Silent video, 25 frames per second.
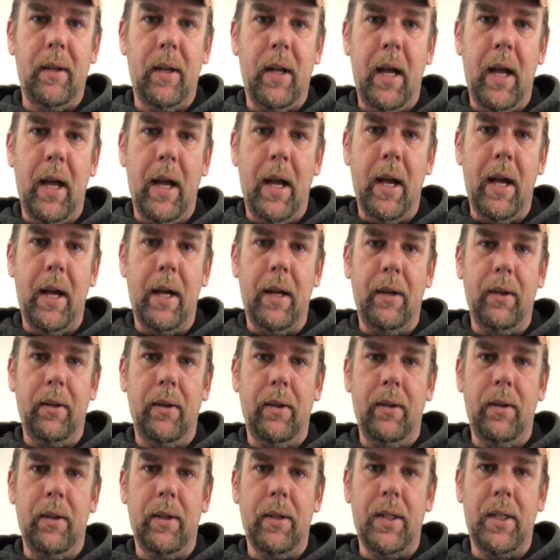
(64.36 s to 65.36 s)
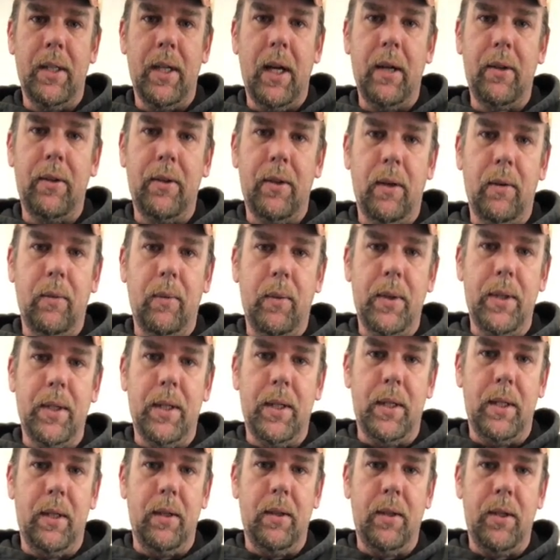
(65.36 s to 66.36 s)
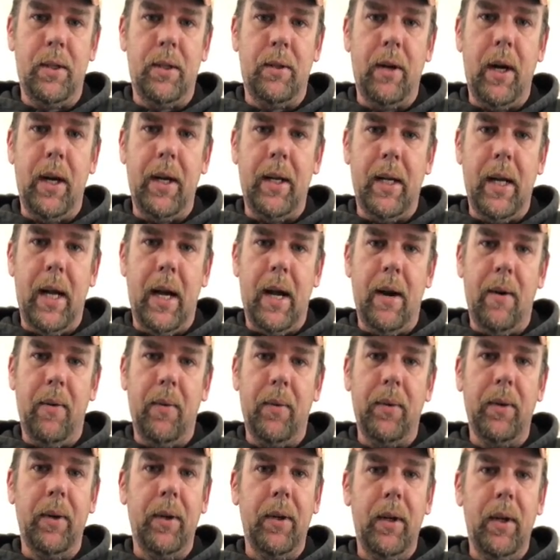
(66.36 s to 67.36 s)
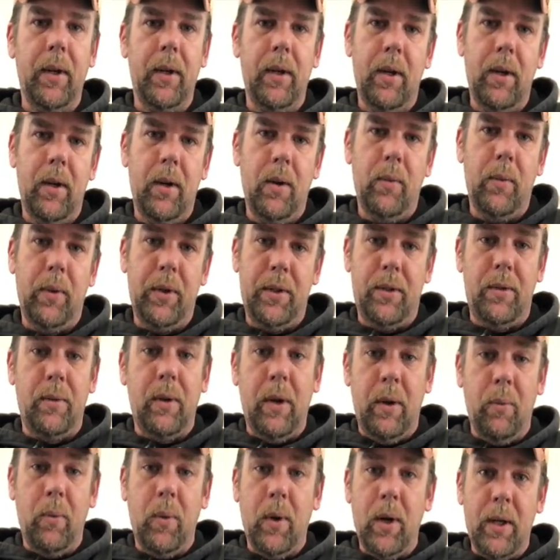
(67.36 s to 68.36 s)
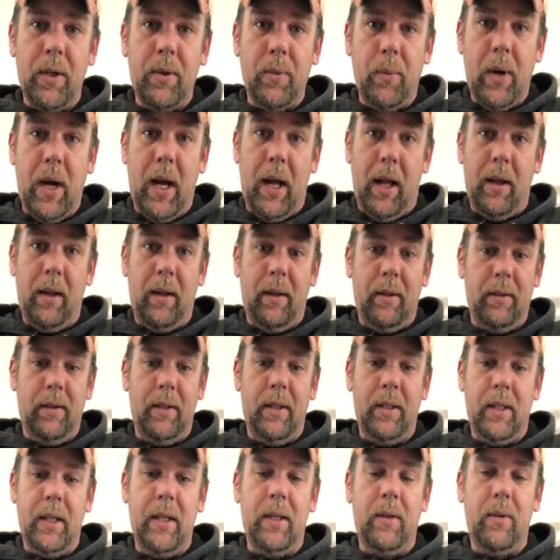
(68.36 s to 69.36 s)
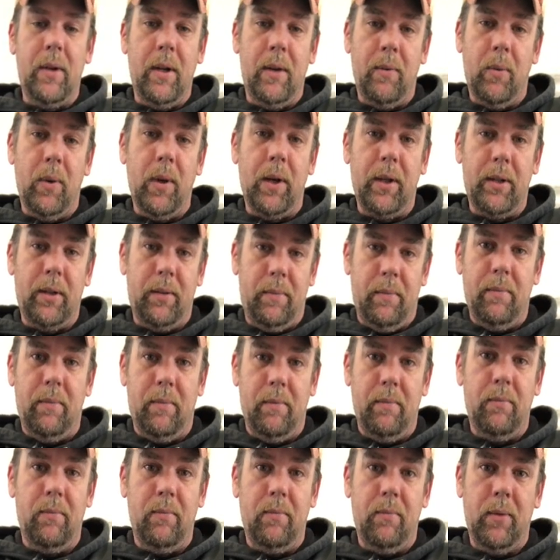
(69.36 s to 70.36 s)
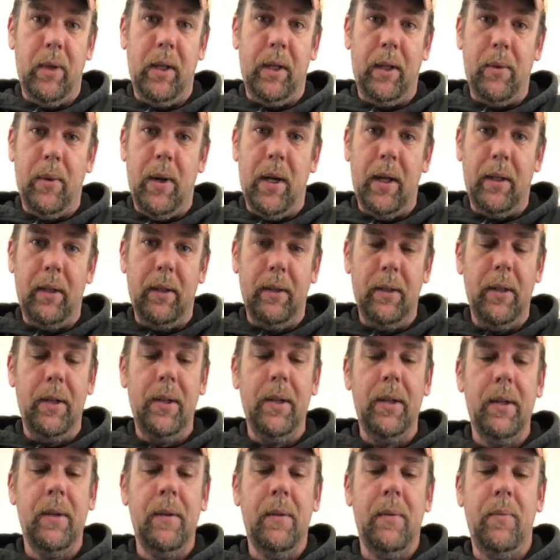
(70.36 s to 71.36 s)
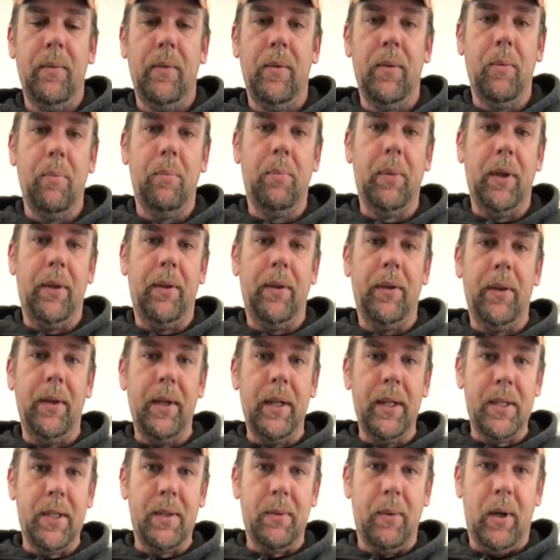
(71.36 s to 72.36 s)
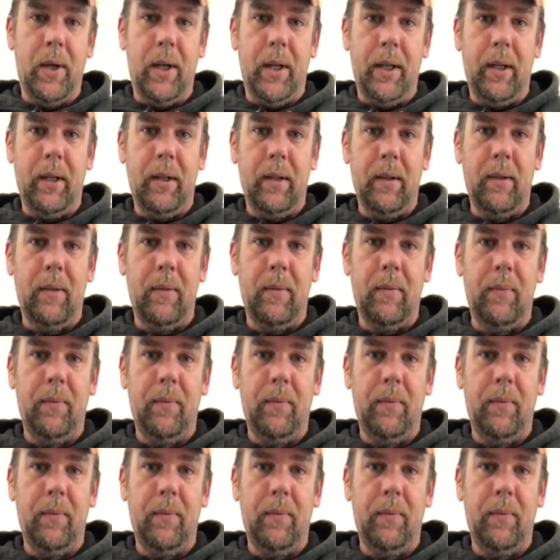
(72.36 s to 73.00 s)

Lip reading: and your suction was straight down, which it worked well. It worked really well. But this one,